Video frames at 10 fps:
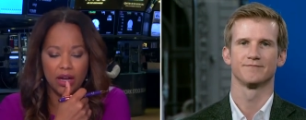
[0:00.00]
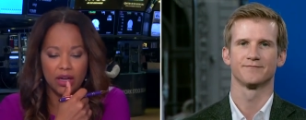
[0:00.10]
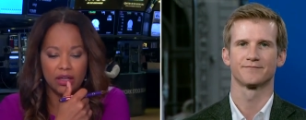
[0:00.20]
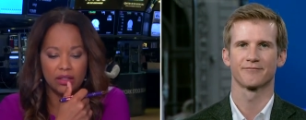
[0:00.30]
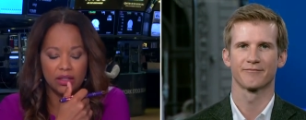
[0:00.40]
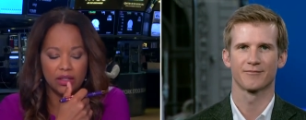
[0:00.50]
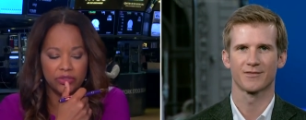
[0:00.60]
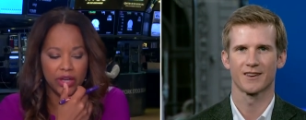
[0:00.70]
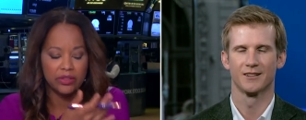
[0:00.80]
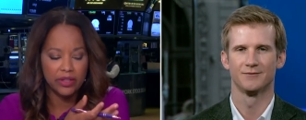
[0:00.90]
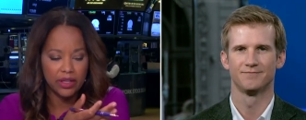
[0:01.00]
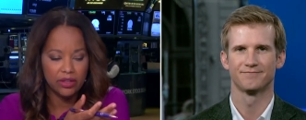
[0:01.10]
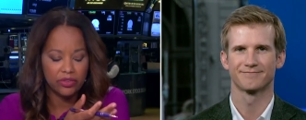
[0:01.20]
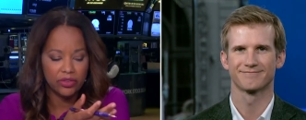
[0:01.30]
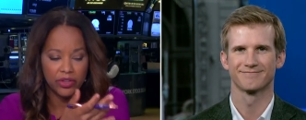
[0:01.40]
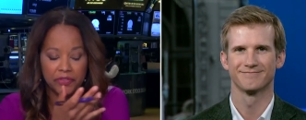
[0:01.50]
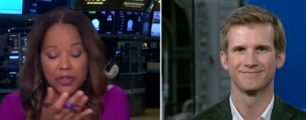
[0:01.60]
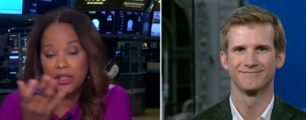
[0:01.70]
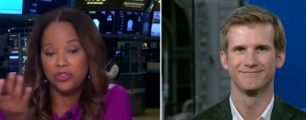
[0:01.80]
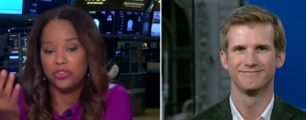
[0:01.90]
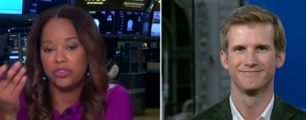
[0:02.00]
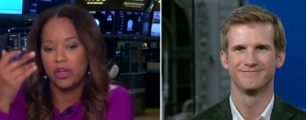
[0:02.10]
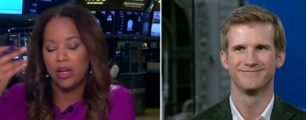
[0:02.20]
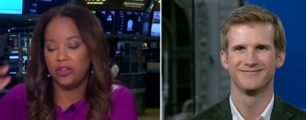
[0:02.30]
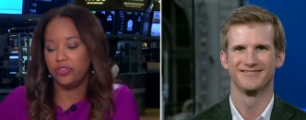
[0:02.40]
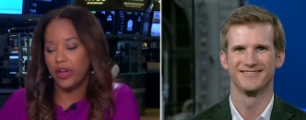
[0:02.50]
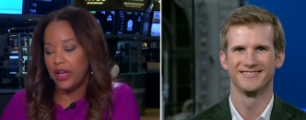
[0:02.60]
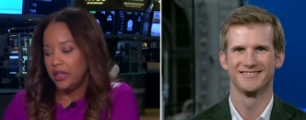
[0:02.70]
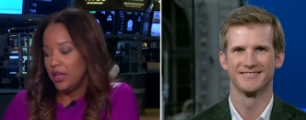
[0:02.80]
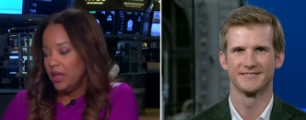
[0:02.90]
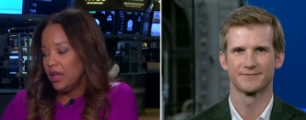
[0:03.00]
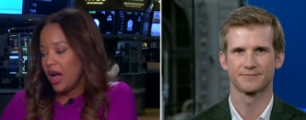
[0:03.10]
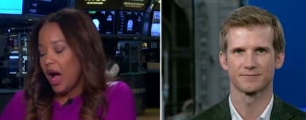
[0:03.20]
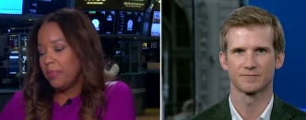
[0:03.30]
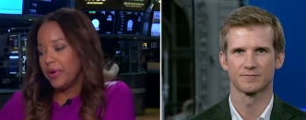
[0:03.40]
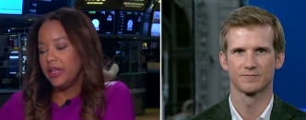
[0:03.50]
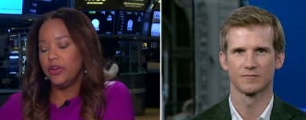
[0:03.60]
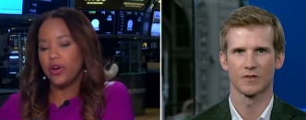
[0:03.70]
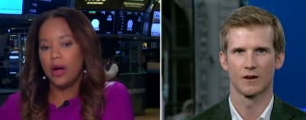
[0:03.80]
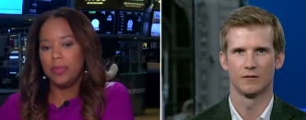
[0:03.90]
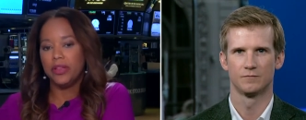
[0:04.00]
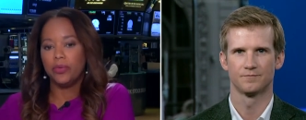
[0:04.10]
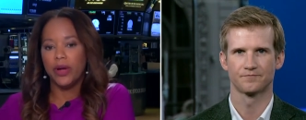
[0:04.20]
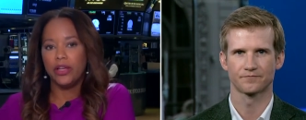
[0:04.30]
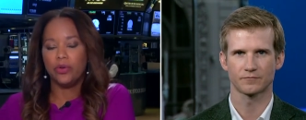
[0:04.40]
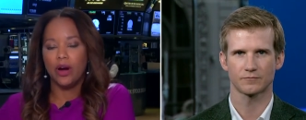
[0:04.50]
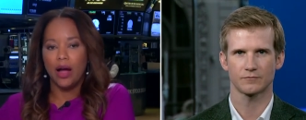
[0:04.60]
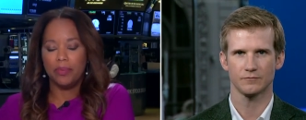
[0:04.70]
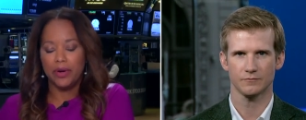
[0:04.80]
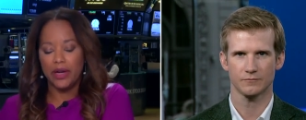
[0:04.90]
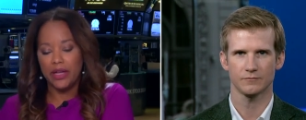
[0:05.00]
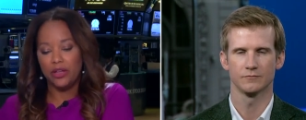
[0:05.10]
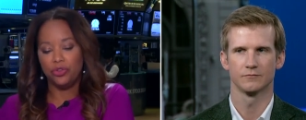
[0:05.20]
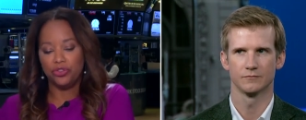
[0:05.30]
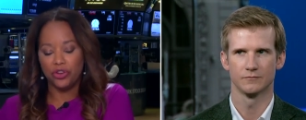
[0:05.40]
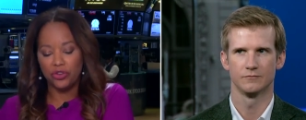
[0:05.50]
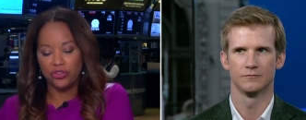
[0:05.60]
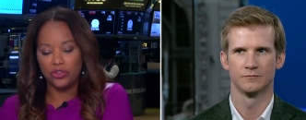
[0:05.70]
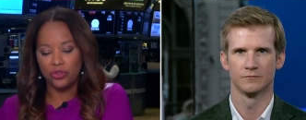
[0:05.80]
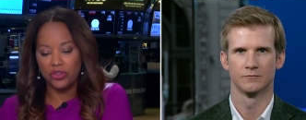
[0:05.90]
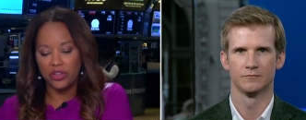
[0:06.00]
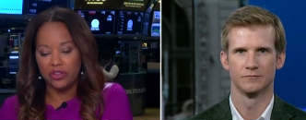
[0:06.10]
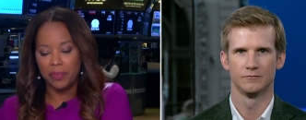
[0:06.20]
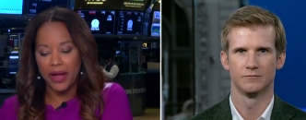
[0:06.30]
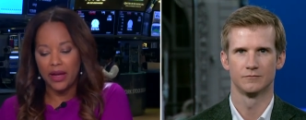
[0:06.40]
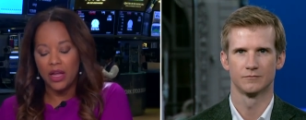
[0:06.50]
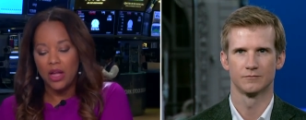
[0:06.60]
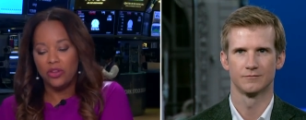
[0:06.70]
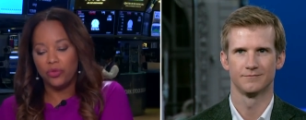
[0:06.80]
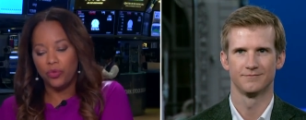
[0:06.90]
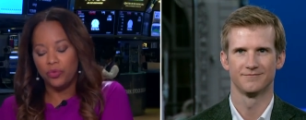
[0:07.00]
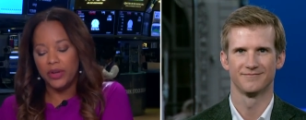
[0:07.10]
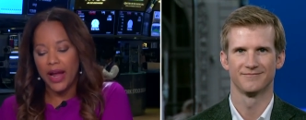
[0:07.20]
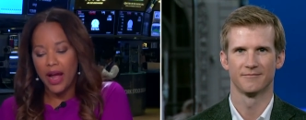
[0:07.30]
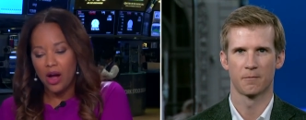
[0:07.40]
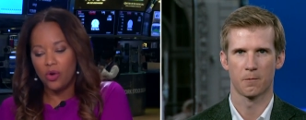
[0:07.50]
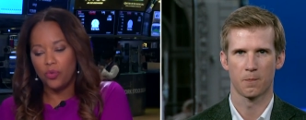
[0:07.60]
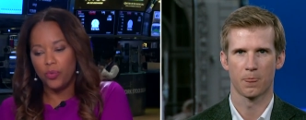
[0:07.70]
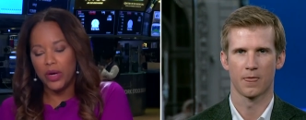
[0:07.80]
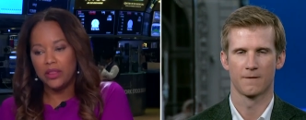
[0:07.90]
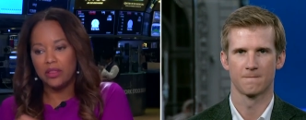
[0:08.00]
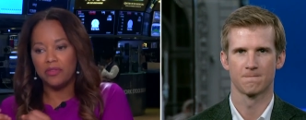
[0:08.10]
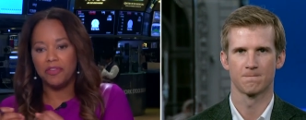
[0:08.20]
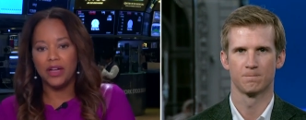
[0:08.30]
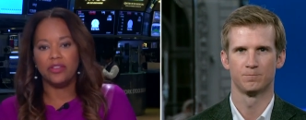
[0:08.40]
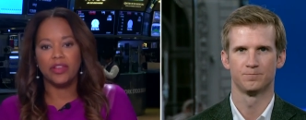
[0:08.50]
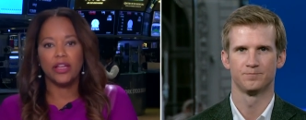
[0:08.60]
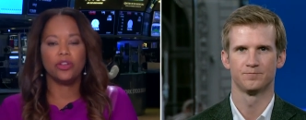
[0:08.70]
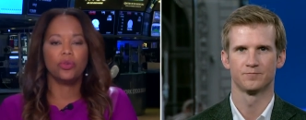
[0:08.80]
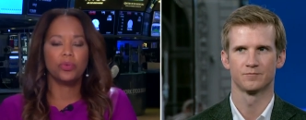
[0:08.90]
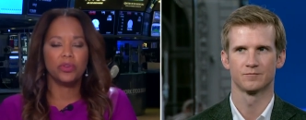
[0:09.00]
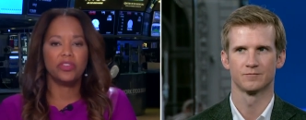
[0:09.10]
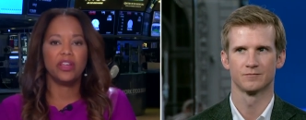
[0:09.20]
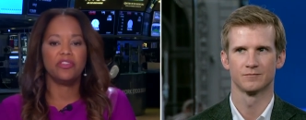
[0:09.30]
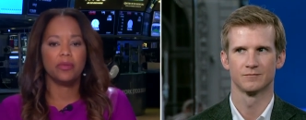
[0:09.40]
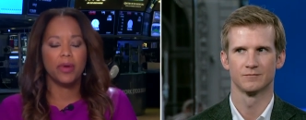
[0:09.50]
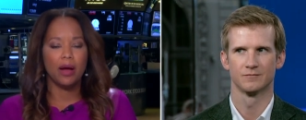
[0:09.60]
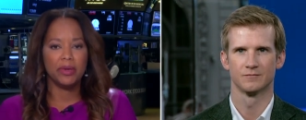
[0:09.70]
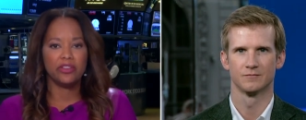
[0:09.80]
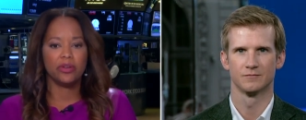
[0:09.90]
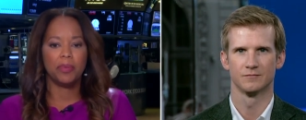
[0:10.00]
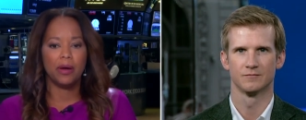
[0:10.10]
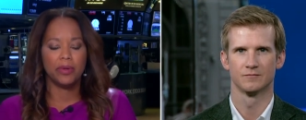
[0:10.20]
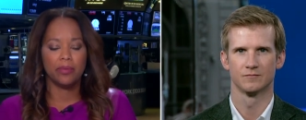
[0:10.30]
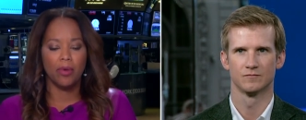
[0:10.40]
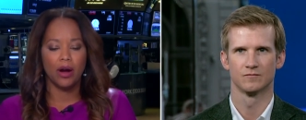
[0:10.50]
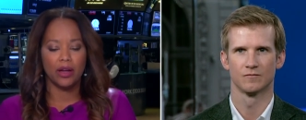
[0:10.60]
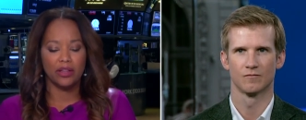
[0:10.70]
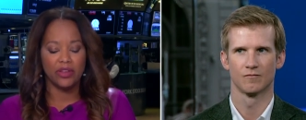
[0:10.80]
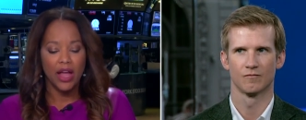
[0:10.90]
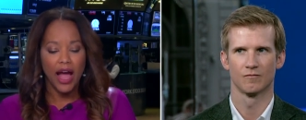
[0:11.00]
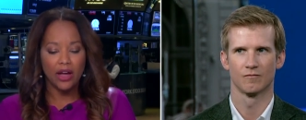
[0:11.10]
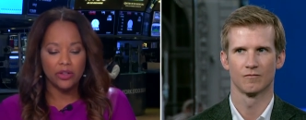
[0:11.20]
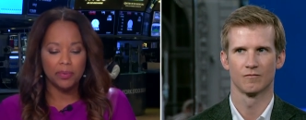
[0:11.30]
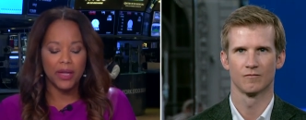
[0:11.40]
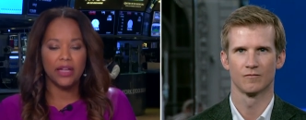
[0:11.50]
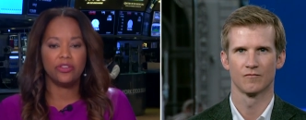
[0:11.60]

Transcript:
Speaker 1: uh, done things differently and just uh, stayed operating your company the way you were operating. You chose to do a DSPAC. Now, with the funds that you'll receive from coming to public markets, how do you